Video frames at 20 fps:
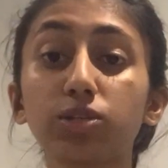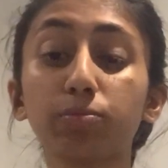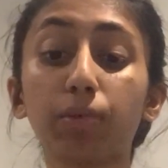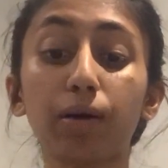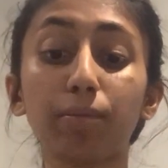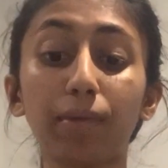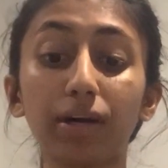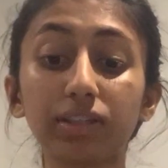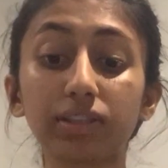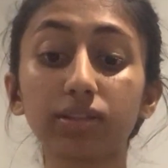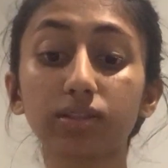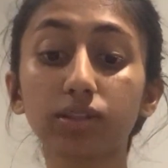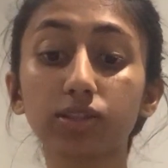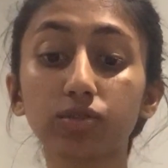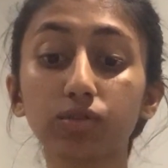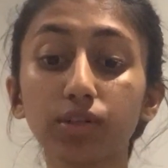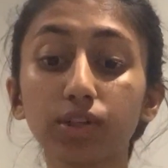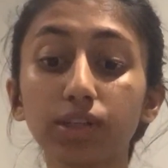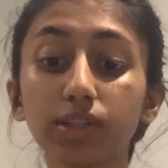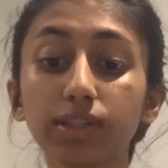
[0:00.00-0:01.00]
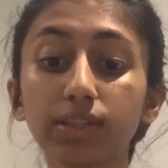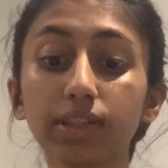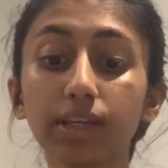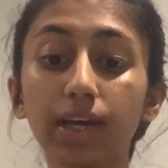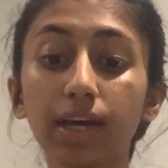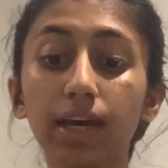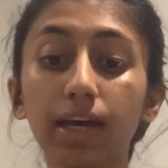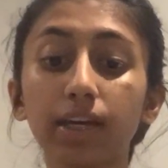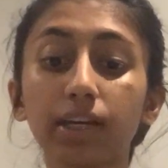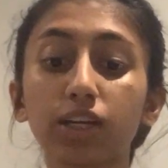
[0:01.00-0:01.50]
about mental disorders
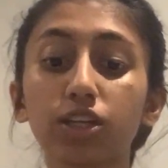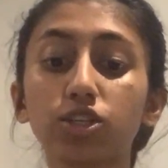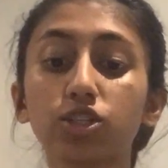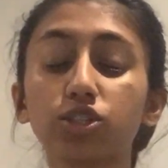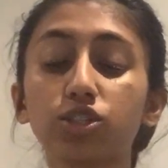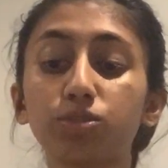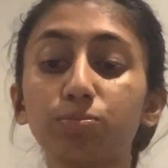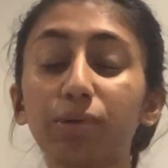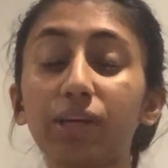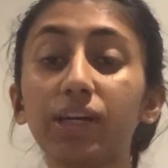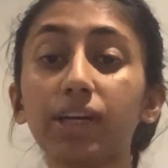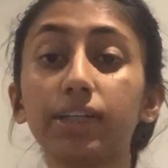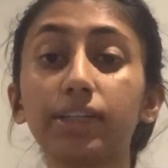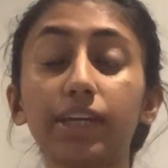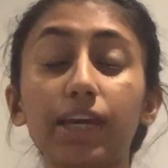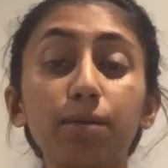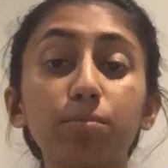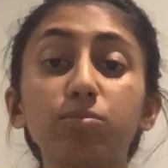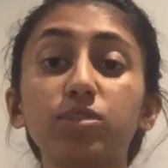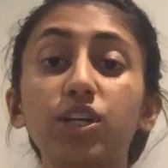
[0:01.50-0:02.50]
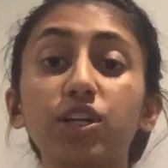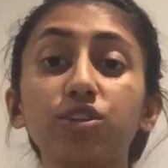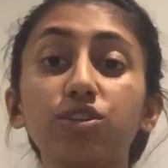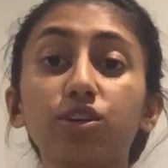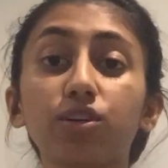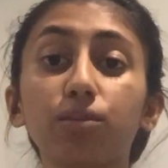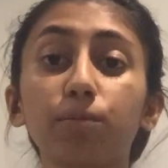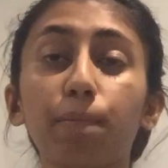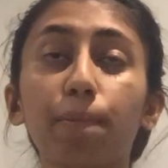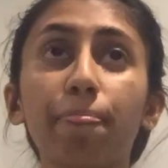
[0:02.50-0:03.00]
can be a game
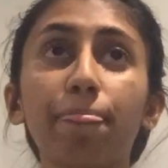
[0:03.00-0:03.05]
changer.